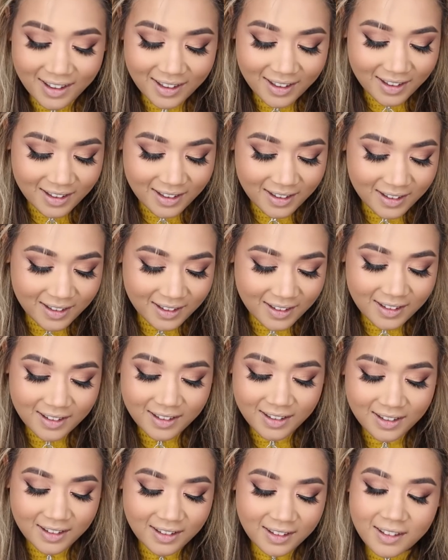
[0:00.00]

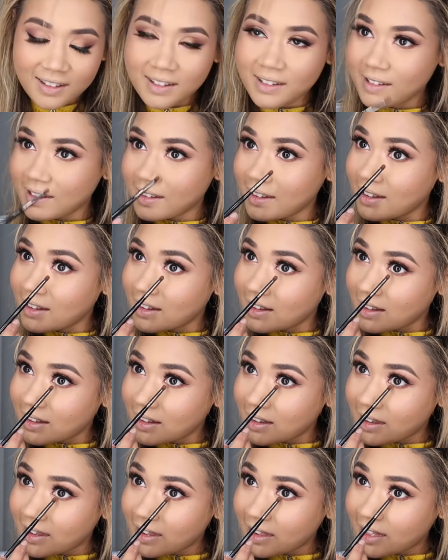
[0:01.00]

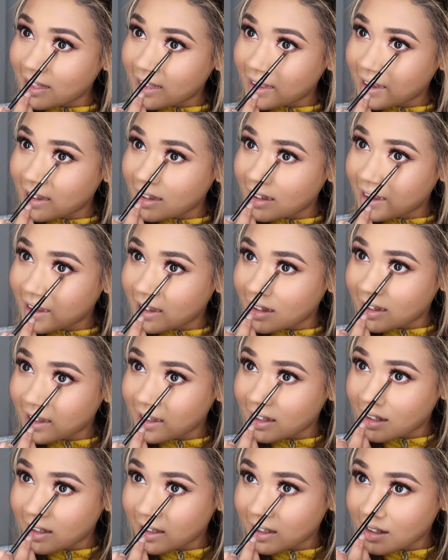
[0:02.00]

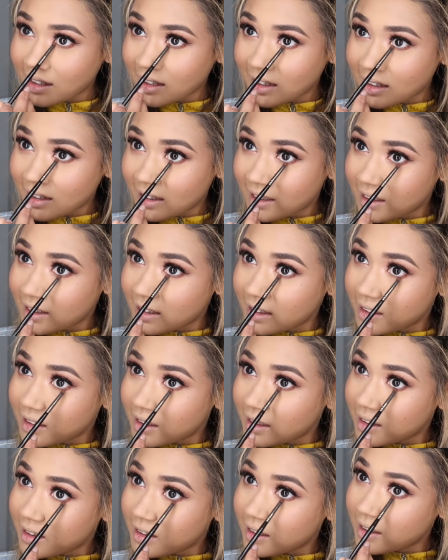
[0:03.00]

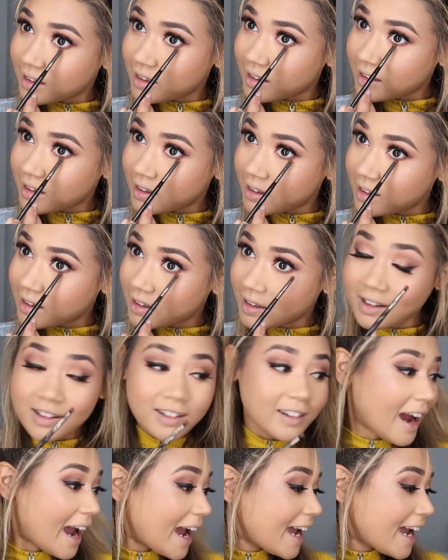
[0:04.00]
No words are spoken by the person on screen.